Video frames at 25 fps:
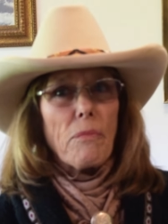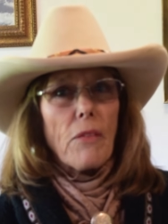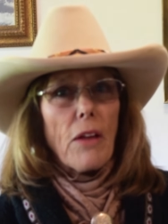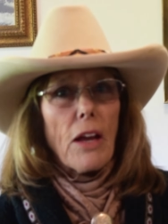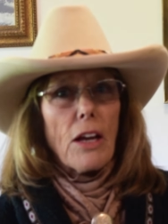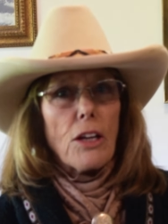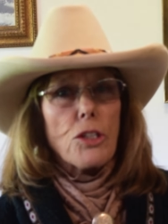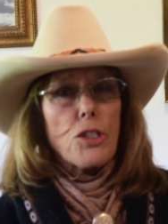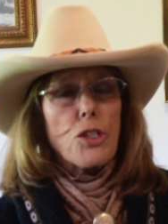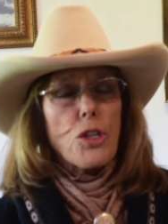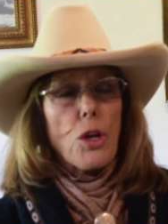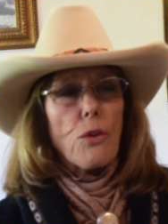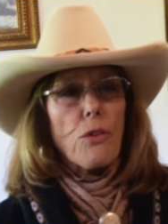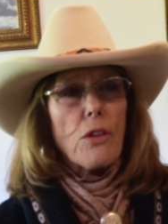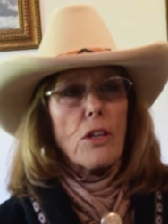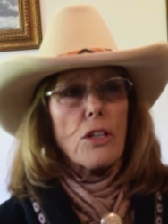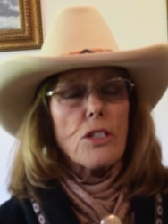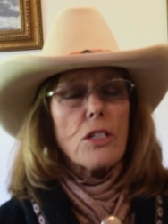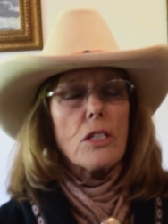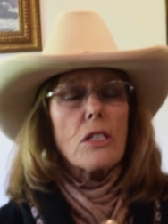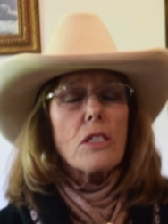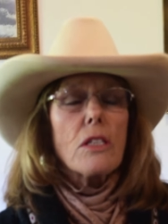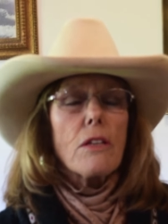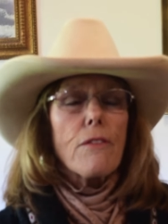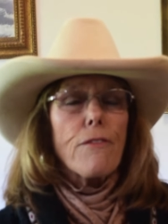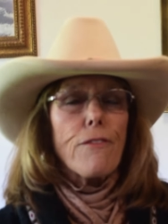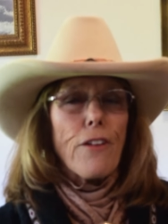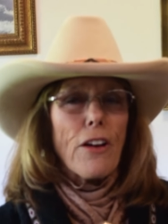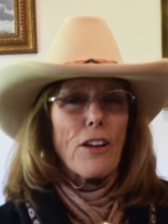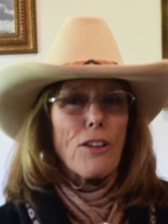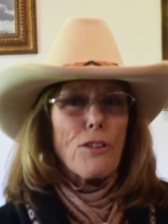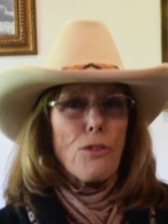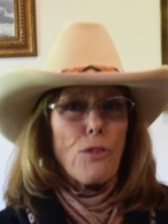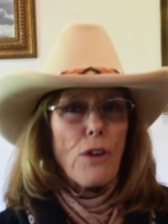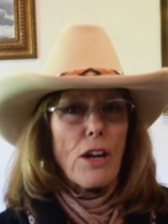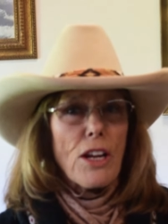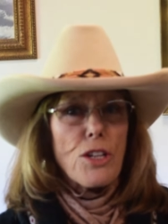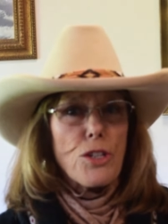And so this is a
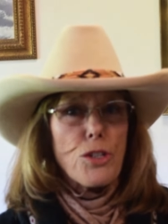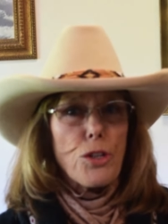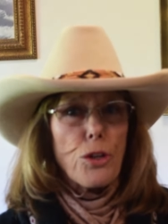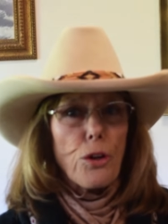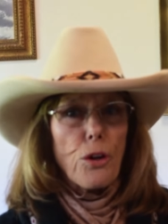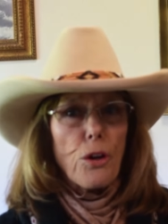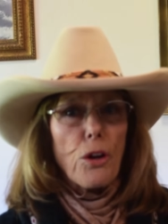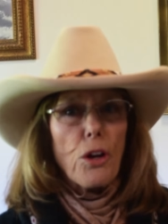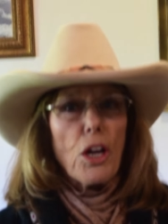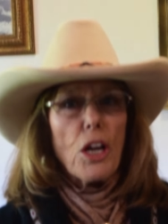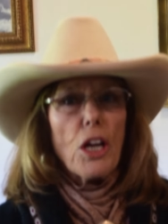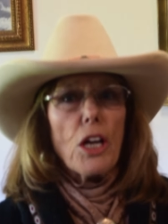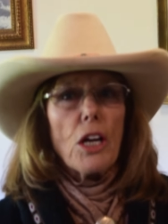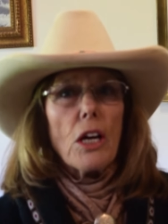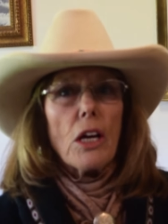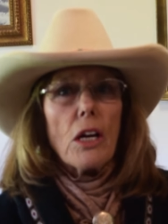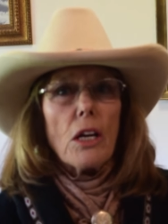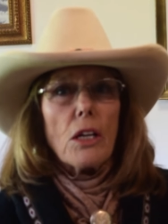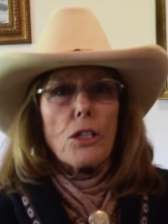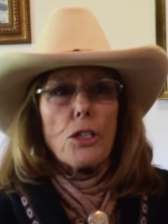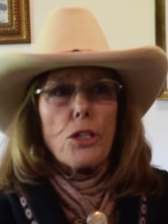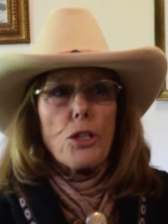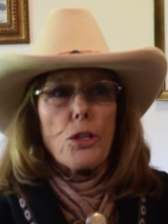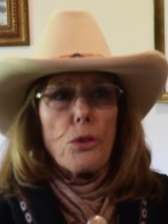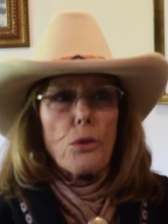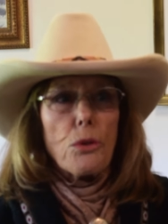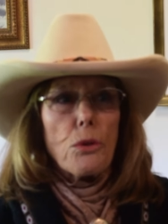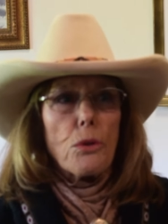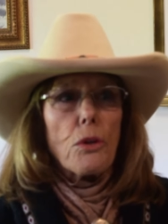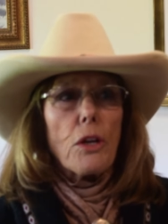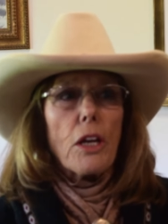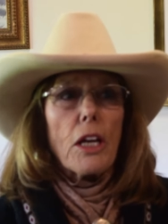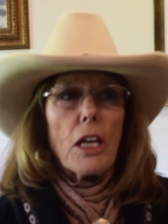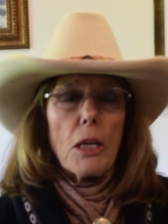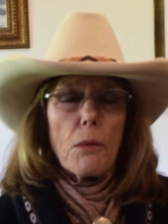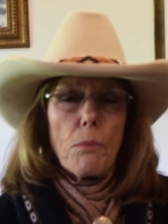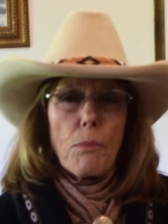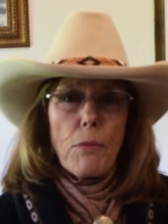fundraiser to
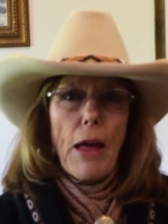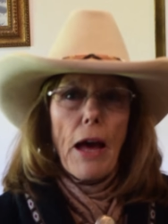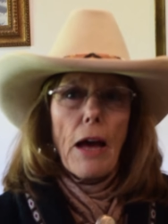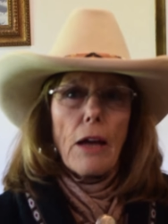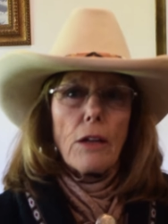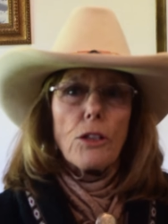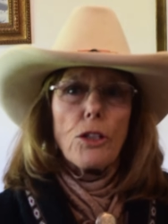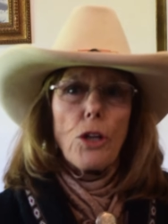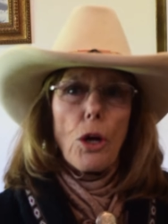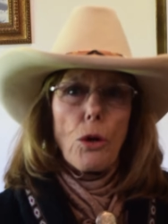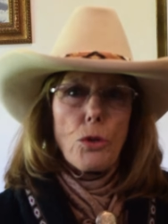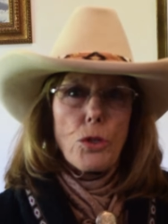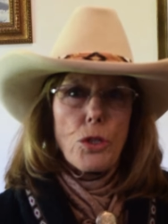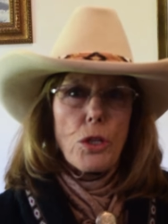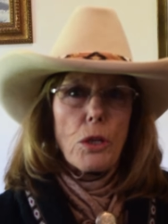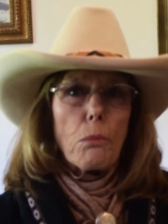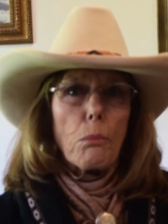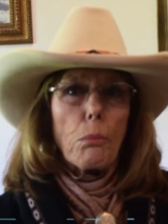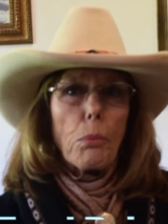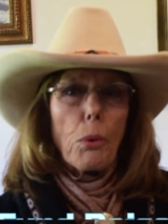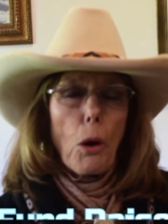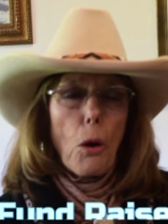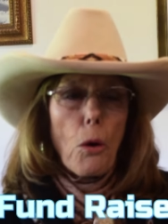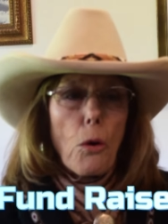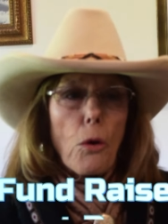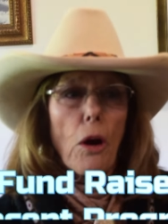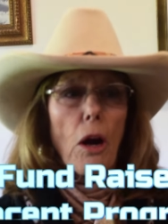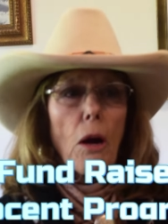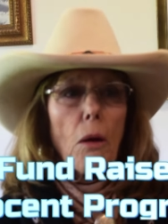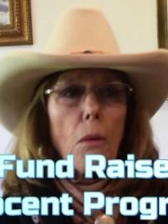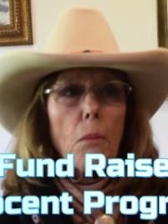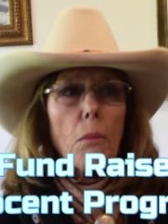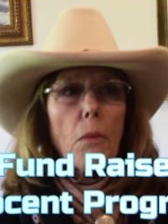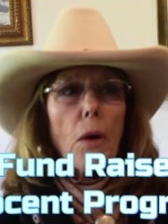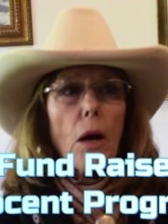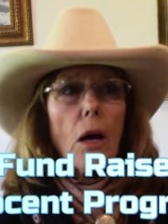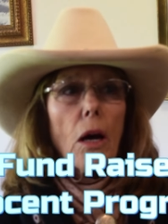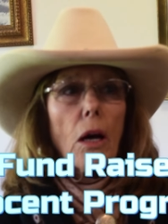keep that docent
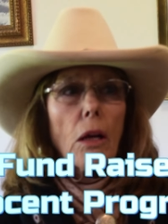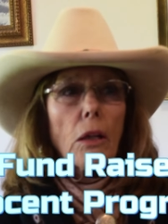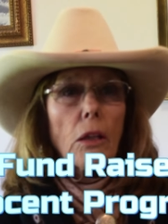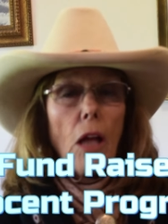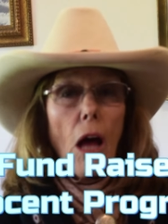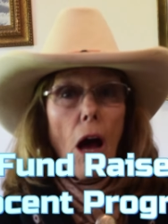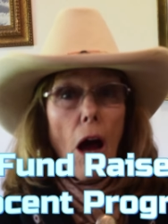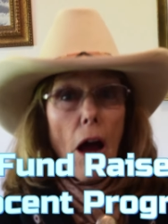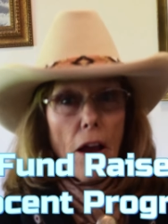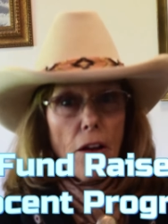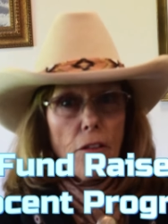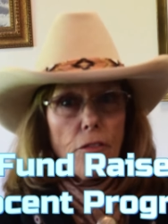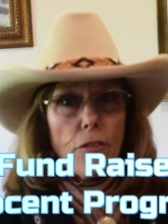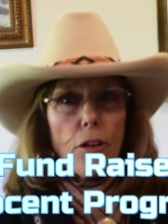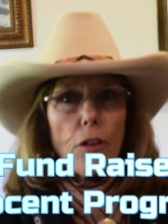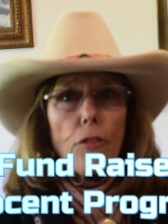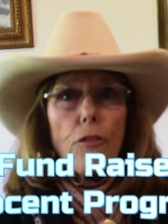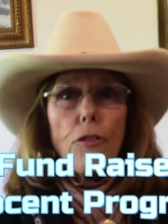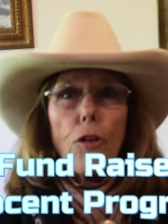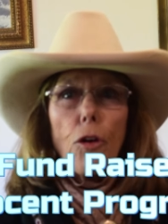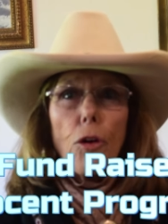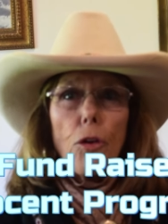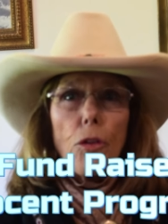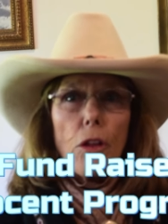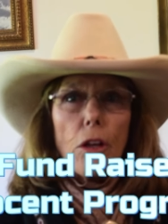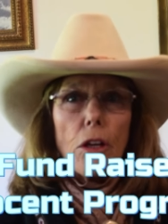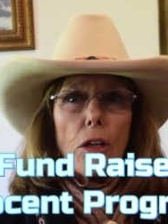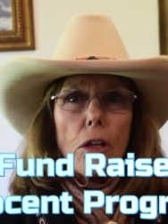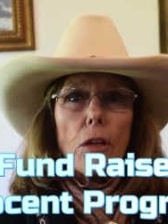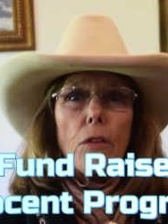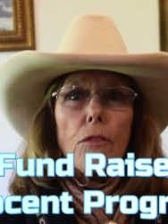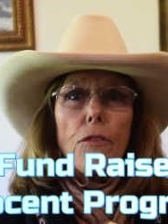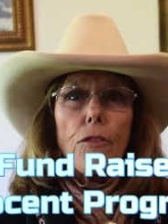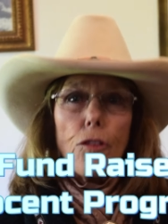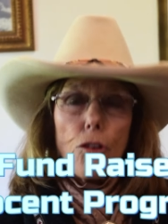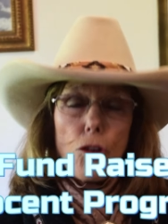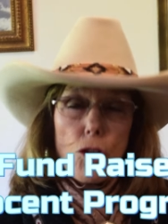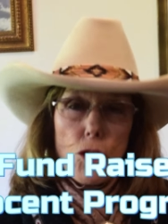program alive for the
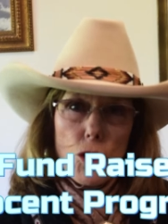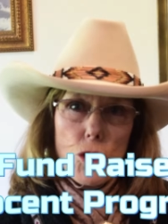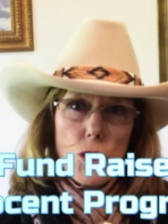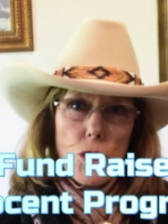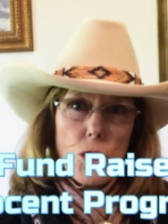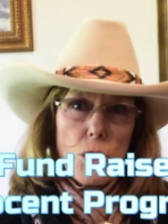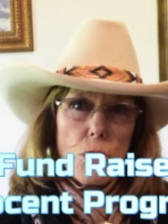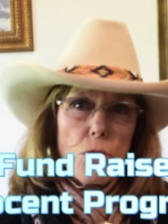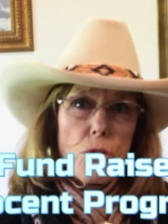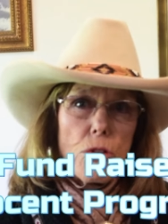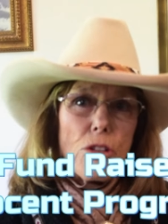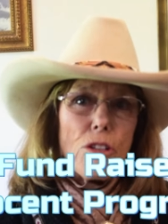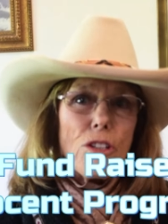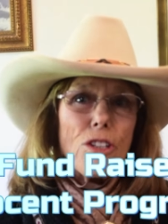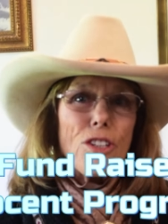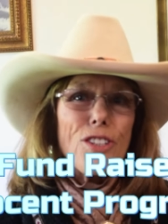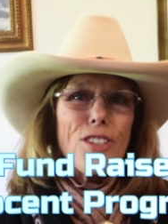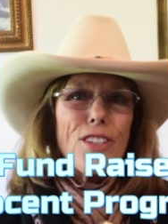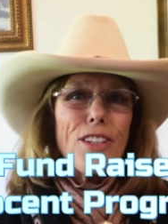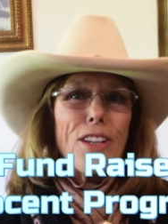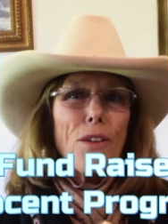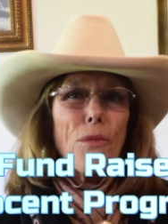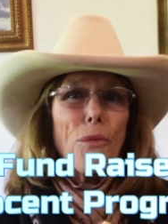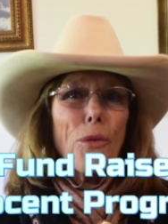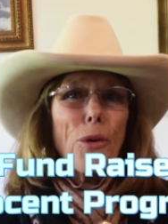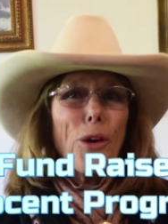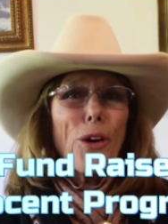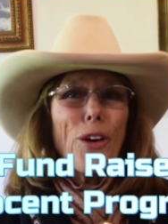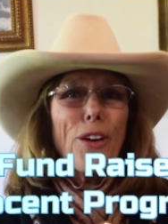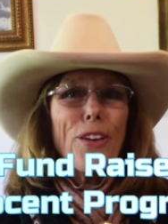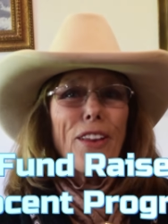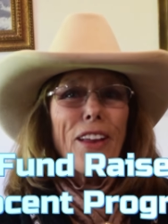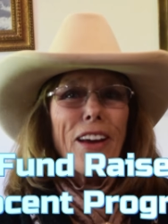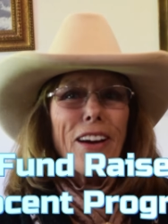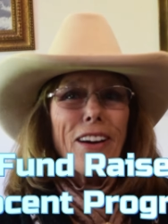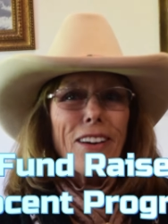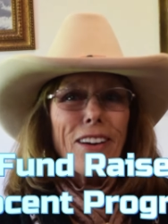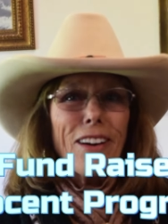students that work
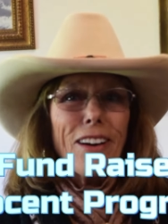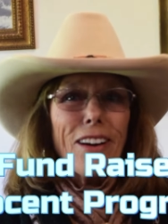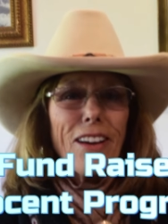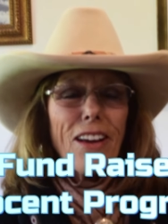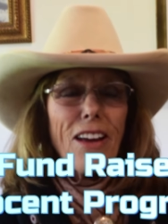there.